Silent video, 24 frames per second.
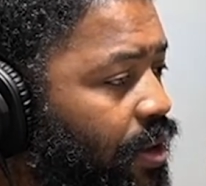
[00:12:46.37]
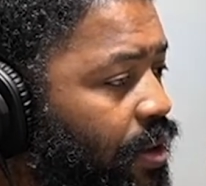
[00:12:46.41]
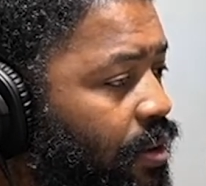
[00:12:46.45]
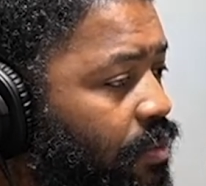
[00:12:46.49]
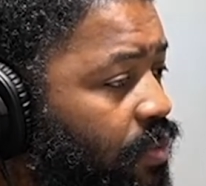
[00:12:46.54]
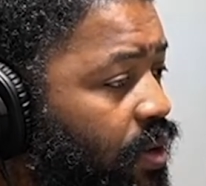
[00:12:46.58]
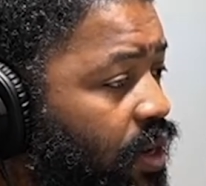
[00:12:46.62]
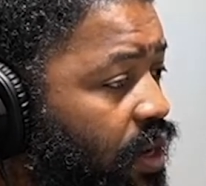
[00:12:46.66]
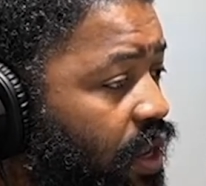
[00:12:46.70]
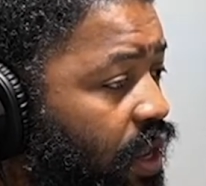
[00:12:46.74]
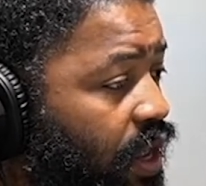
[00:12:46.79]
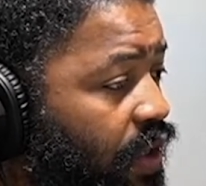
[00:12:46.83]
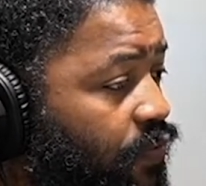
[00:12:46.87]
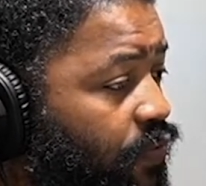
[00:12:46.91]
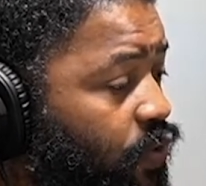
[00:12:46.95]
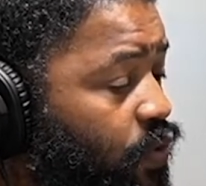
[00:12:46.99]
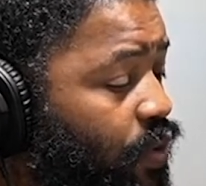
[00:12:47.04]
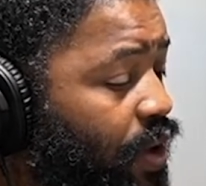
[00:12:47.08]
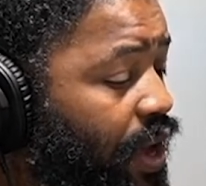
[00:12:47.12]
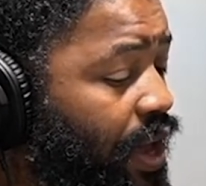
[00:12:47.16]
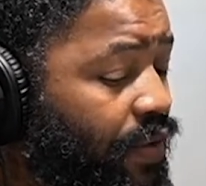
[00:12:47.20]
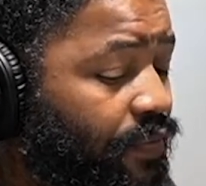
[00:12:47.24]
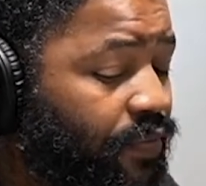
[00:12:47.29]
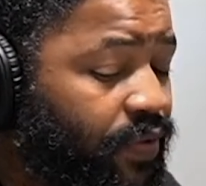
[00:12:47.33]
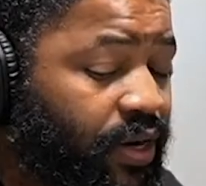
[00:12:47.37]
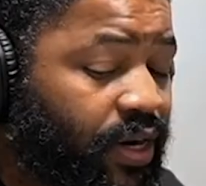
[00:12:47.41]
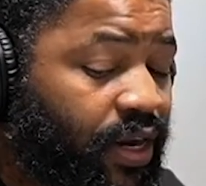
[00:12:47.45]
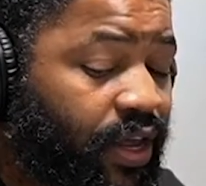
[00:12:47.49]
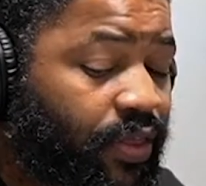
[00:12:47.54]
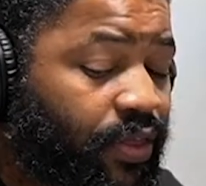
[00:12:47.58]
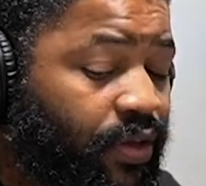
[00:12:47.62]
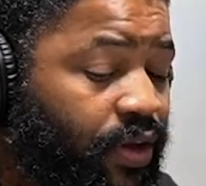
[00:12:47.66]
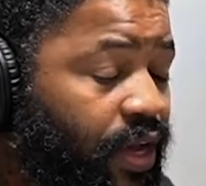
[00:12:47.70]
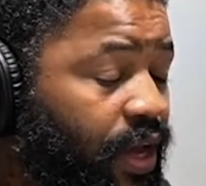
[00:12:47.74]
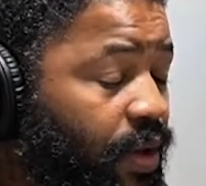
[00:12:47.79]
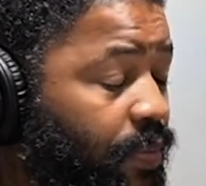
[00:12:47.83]
But if you have
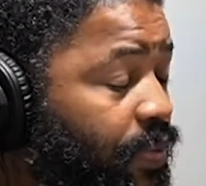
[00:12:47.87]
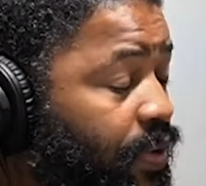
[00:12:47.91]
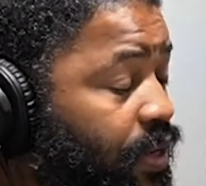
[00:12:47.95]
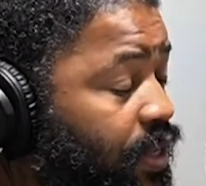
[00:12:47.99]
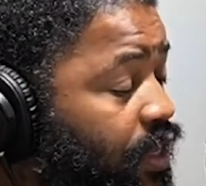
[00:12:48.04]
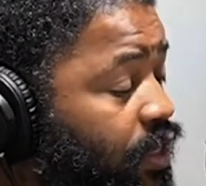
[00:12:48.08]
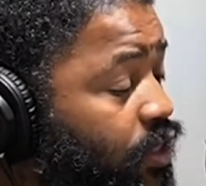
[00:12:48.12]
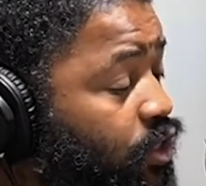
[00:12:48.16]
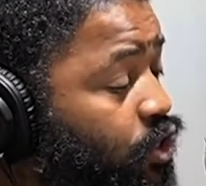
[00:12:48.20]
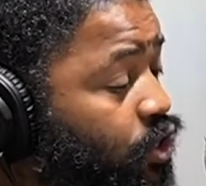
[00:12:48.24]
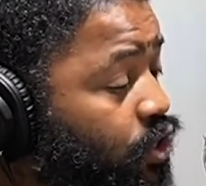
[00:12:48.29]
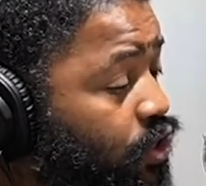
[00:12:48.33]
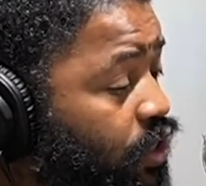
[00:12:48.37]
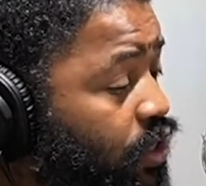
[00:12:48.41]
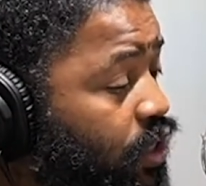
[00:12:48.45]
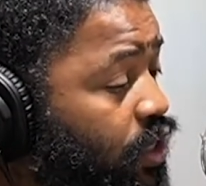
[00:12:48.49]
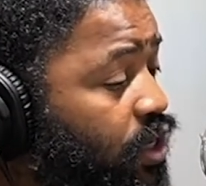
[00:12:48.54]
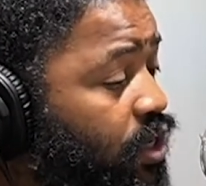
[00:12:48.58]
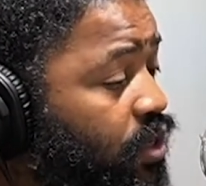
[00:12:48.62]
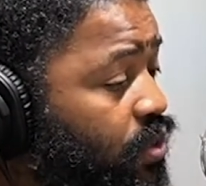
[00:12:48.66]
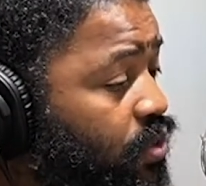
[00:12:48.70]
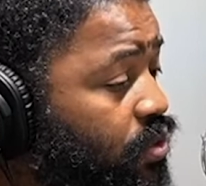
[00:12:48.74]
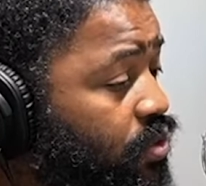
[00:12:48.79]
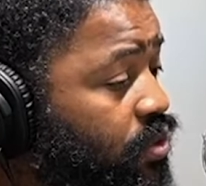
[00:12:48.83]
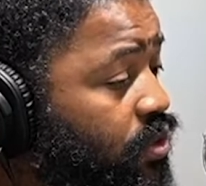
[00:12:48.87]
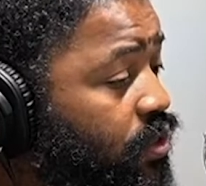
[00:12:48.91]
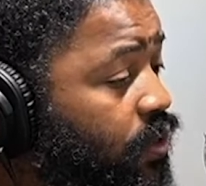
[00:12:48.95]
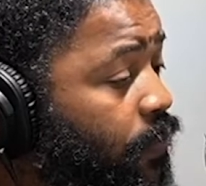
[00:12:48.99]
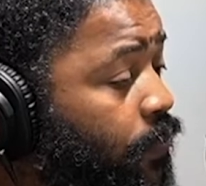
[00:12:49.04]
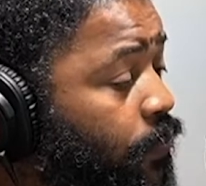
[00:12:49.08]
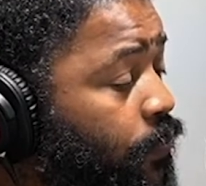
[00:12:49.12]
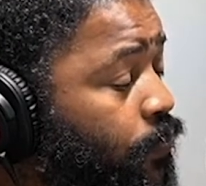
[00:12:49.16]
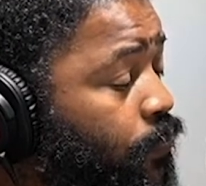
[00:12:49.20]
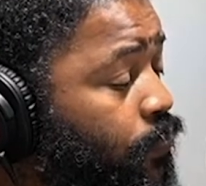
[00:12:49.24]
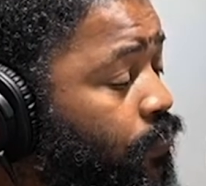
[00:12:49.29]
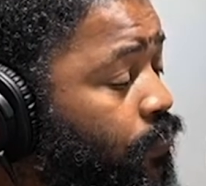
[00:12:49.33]
another company that you're going to use,
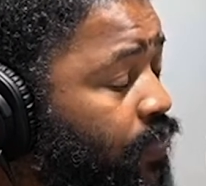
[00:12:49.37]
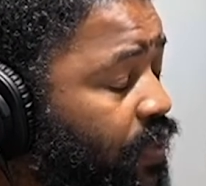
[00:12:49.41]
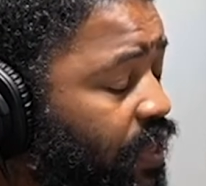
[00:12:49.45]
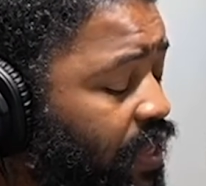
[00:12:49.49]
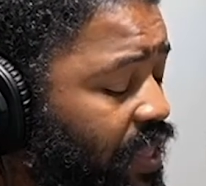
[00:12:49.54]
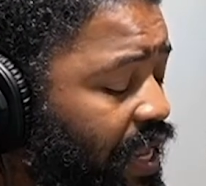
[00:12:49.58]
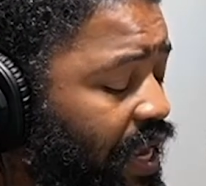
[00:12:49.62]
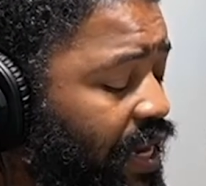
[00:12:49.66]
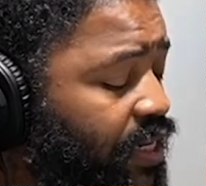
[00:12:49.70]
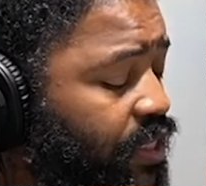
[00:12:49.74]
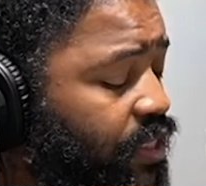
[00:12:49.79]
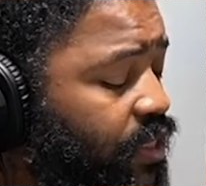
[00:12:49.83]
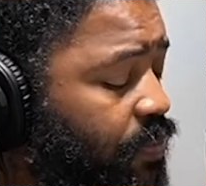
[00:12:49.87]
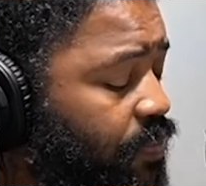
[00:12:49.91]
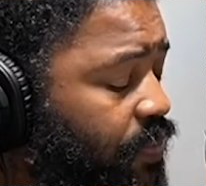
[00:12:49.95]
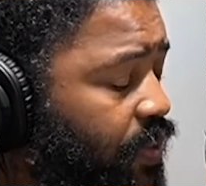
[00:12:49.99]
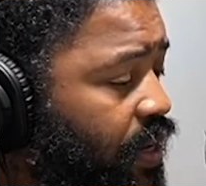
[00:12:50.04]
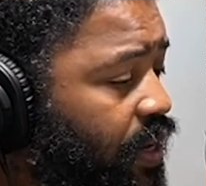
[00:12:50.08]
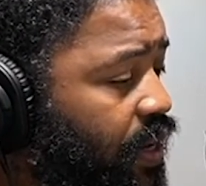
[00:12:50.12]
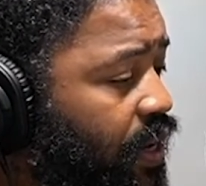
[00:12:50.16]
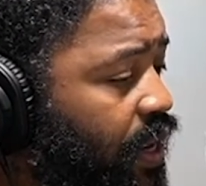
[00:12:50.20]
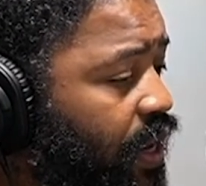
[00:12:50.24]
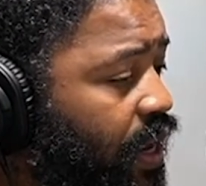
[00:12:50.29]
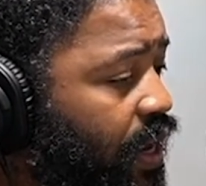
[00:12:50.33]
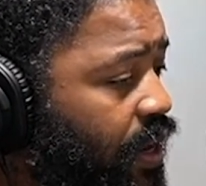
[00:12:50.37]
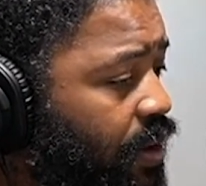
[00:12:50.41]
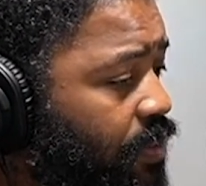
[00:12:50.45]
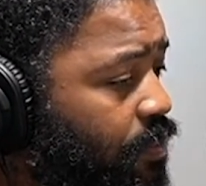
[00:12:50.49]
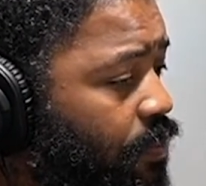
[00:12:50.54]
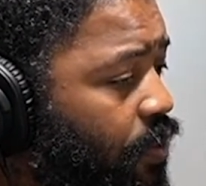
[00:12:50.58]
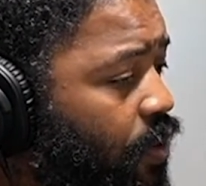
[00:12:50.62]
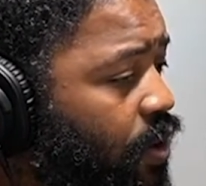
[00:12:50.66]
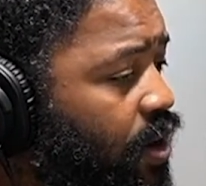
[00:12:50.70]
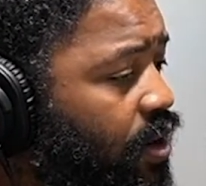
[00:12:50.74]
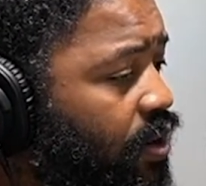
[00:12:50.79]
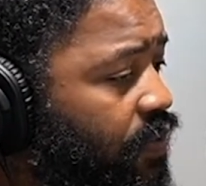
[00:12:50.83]
they should be in
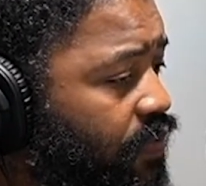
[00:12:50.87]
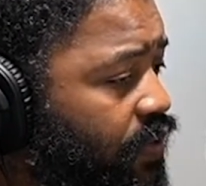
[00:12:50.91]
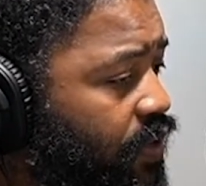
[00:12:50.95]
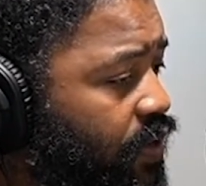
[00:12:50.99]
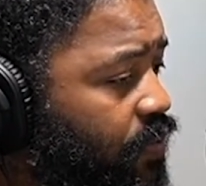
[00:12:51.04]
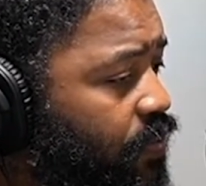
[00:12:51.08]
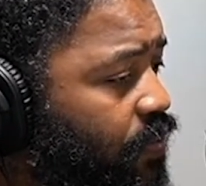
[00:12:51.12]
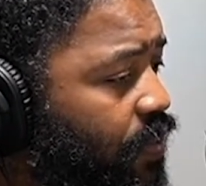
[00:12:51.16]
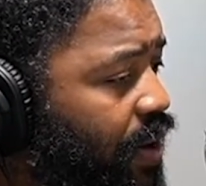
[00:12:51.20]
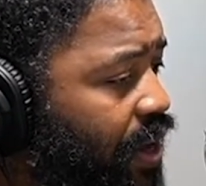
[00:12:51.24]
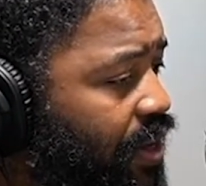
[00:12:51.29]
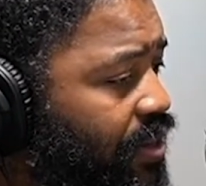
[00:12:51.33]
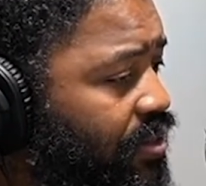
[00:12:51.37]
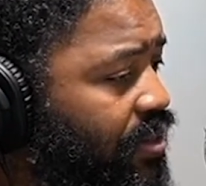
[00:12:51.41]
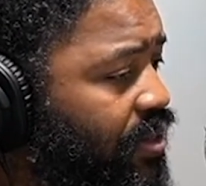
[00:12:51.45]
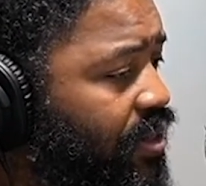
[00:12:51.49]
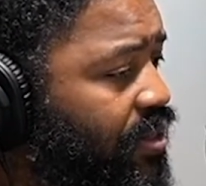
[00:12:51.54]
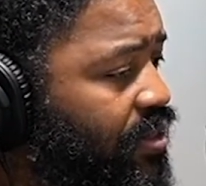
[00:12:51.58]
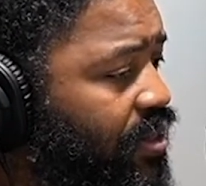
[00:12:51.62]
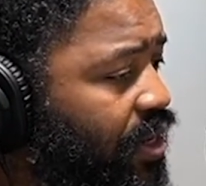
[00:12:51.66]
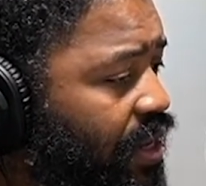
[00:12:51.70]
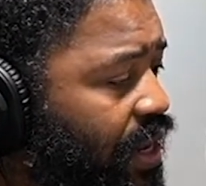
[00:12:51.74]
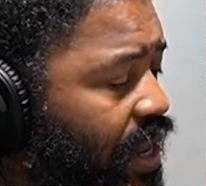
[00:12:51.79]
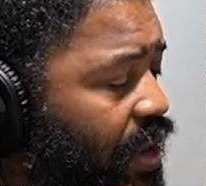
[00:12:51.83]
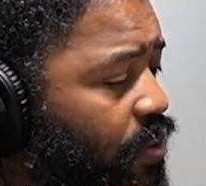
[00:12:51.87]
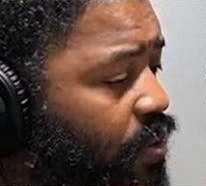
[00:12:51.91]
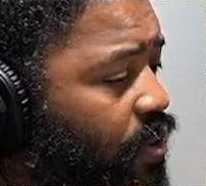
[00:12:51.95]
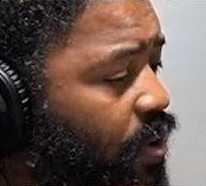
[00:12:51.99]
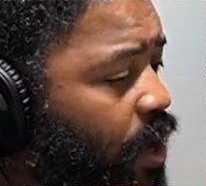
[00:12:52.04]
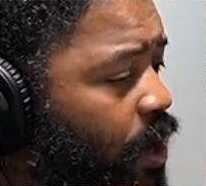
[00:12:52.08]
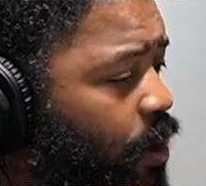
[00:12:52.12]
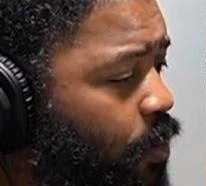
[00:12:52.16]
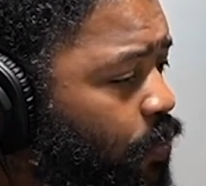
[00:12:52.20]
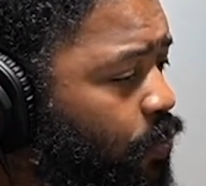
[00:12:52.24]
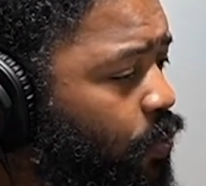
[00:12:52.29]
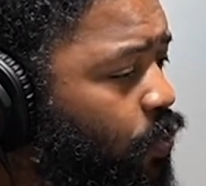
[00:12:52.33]
part of this process and they will
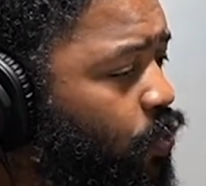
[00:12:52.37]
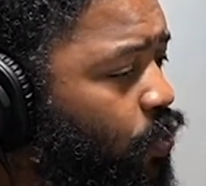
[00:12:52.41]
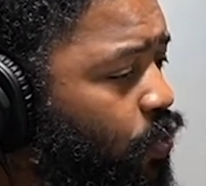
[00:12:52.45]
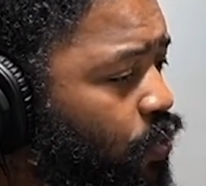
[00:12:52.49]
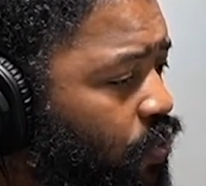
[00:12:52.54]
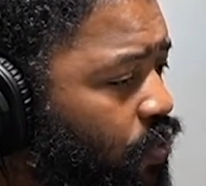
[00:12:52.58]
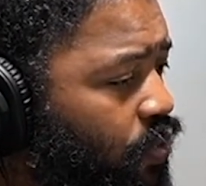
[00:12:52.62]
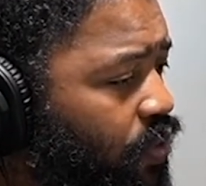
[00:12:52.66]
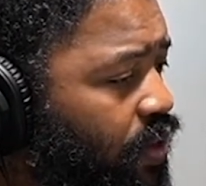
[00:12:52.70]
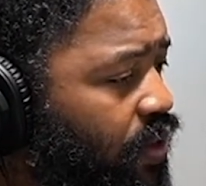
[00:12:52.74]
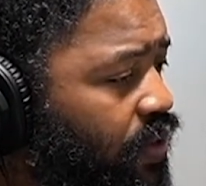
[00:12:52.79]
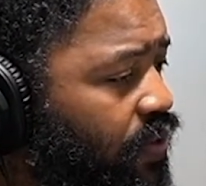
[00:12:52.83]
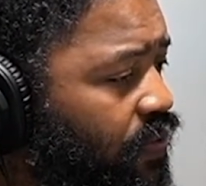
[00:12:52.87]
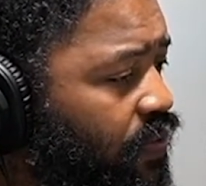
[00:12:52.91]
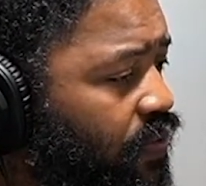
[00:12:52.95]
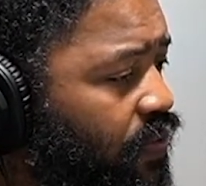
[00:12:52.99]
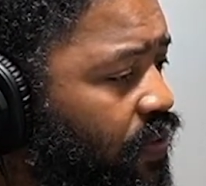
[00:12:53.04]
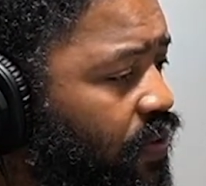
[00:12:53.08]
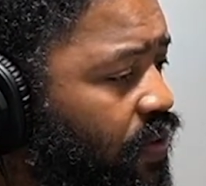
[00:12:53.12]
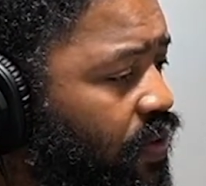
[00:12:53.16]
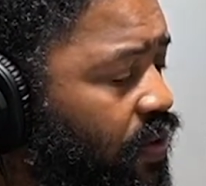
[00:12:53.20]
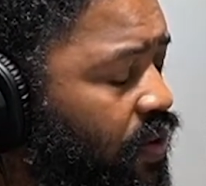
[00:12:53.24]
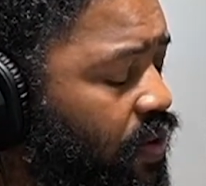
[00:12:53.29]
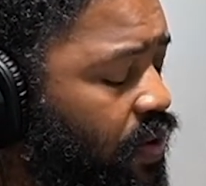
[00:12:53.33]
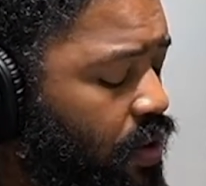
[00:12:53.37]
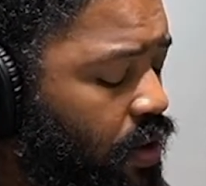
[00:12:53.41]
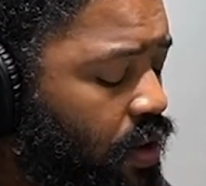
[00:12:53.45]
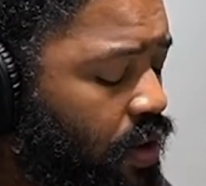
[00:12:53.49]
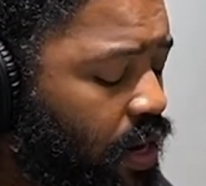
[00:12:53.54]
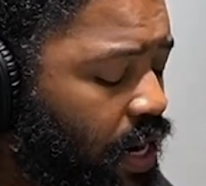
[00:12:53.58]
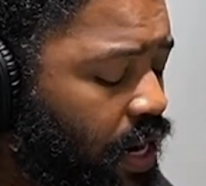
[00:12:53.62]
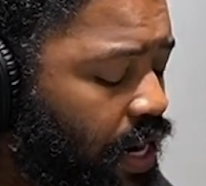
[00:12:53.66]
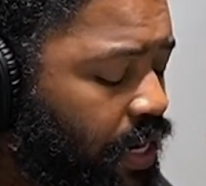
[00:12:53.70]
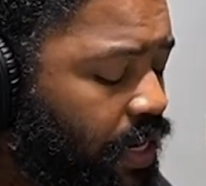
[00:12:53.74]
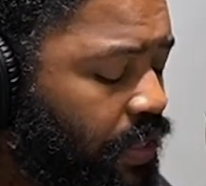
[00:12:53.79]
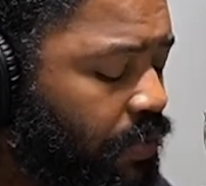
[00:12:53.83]
help you through this. All
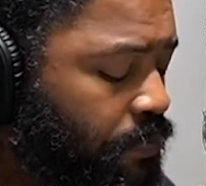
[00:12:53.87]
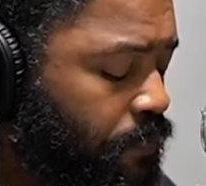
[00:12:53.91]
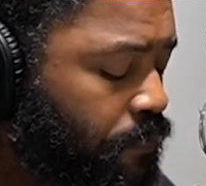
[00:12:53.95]
right.